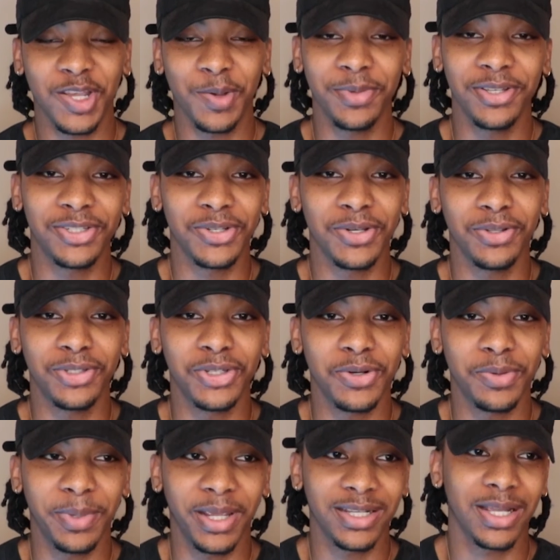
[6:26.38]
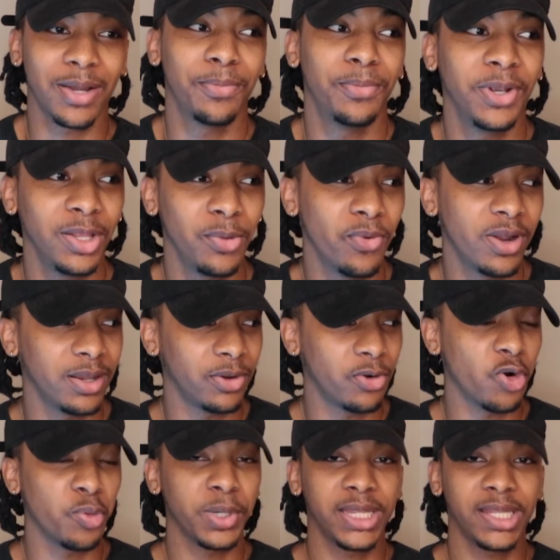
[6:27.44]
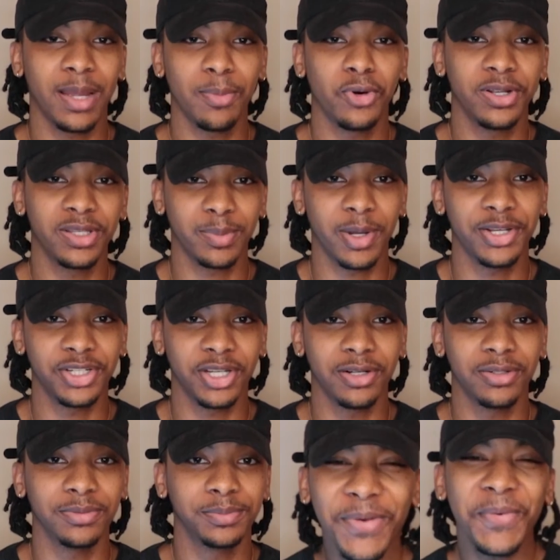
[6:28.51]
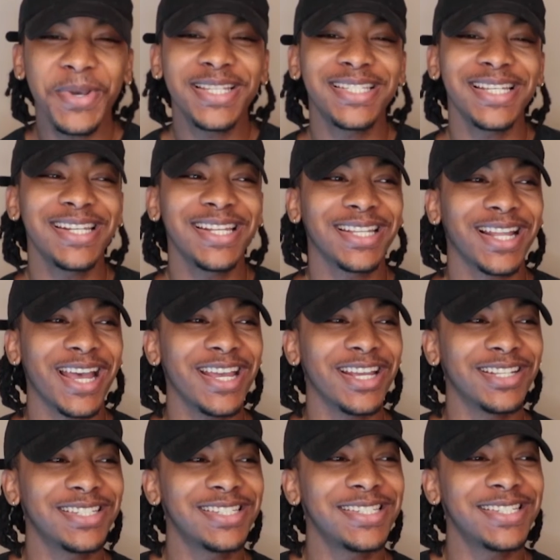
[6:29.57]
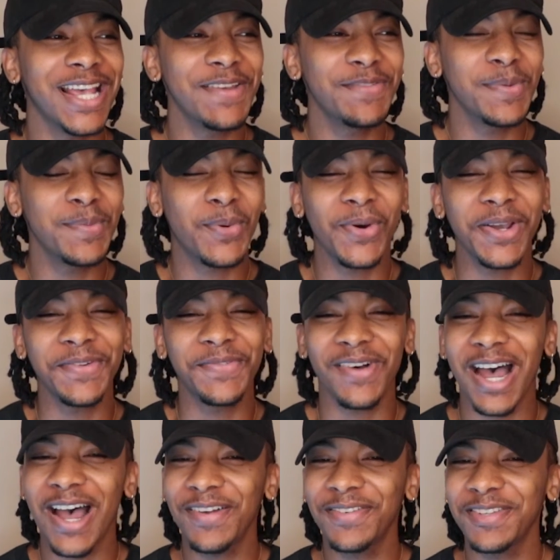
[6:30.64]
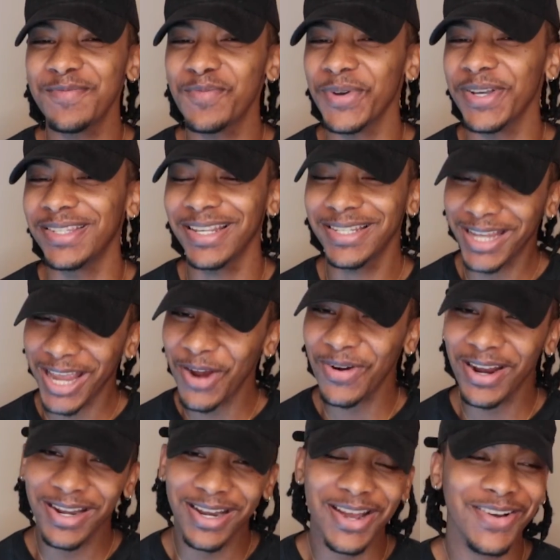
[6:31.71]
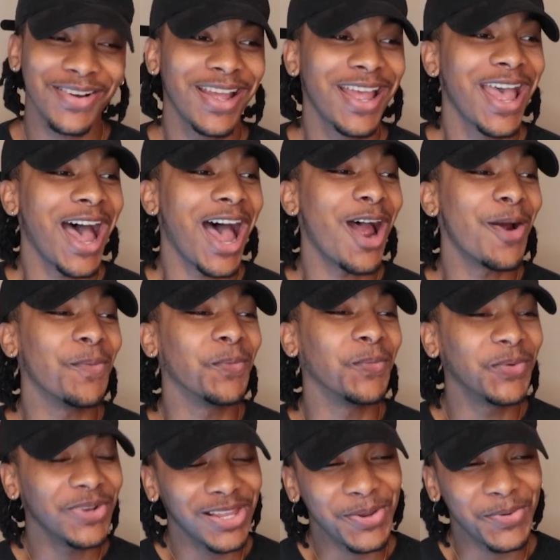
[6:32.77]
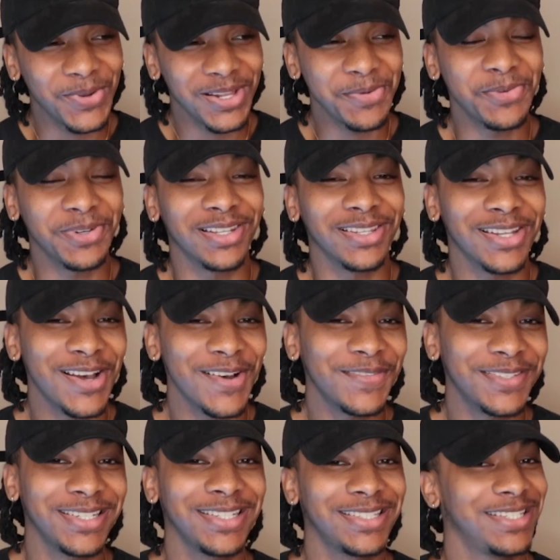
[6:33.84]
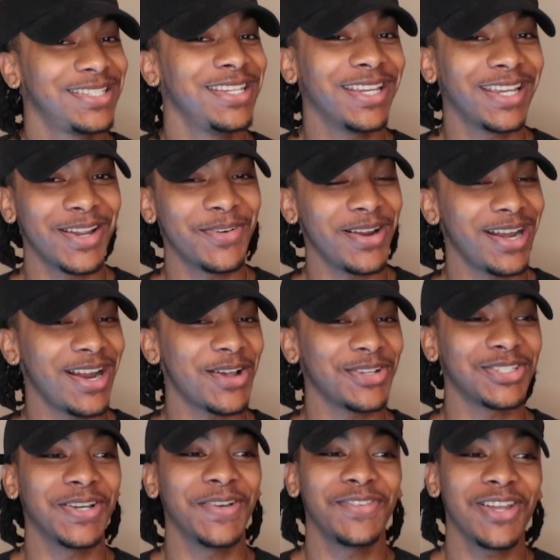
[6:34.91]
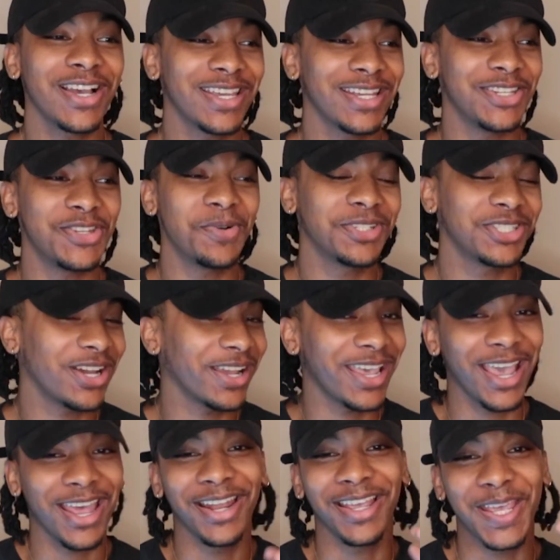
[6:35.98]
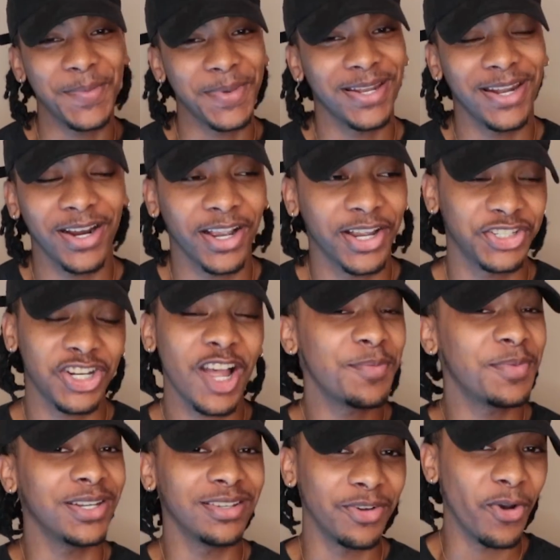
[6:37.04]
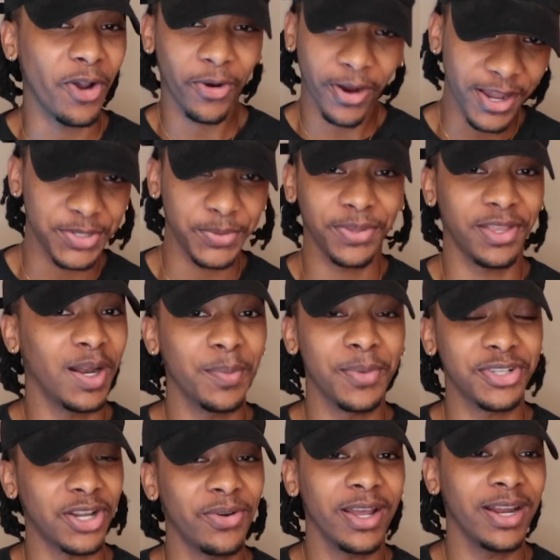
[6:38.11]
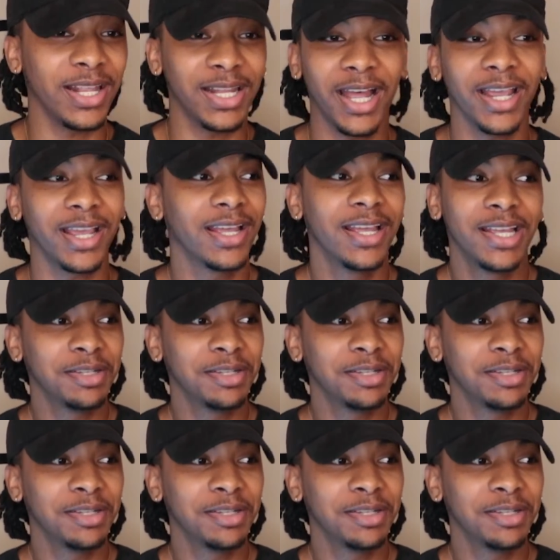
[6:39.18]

coming soon too because I really want to incorporate that more into my channel. We sitting at like 7.5, 7.6K right now. I really, really would love to get to 10K right now. So if y'all can do what y'all can to get me there, because y'all have been going crazy with the numbers already. Like,